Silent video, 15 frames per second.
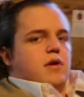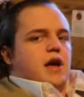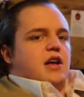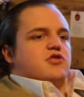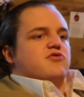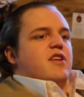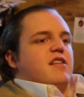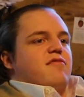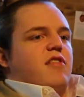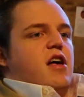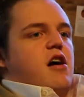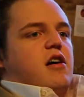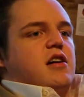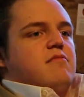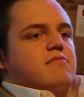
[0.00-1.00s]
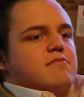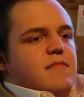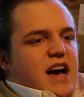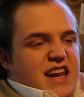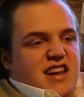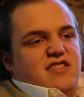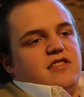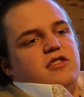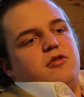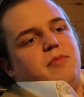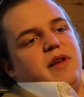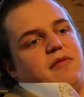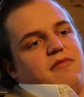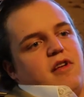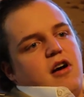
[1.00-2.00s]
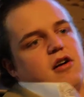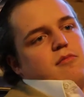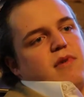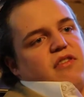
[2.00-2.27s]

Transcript: We got Trey vlogging. I did a little bit of vlogging